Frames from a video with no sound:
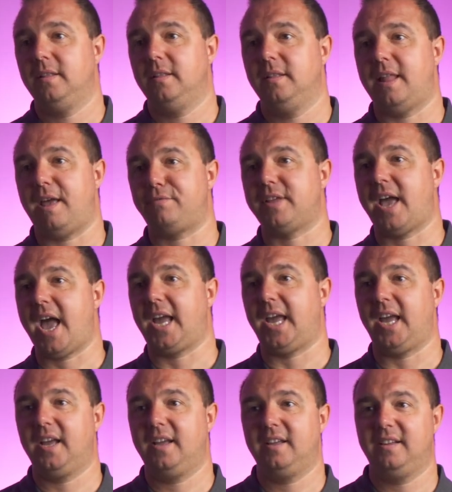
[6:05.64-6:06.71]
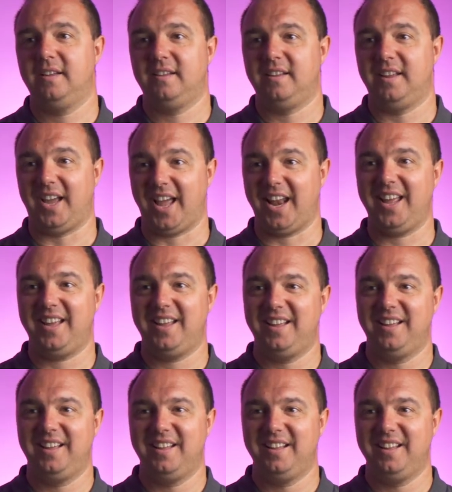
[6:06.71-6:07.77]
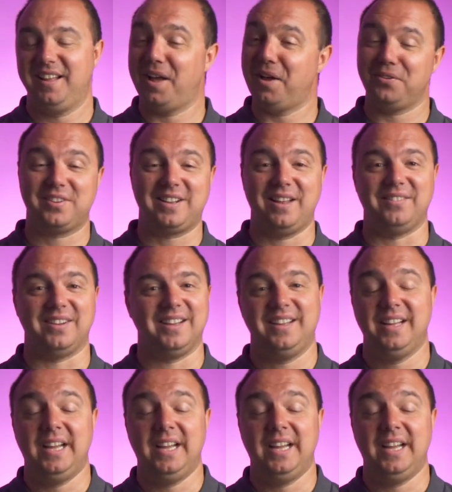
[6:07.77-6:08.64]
Left hanging. You get it? That was clever.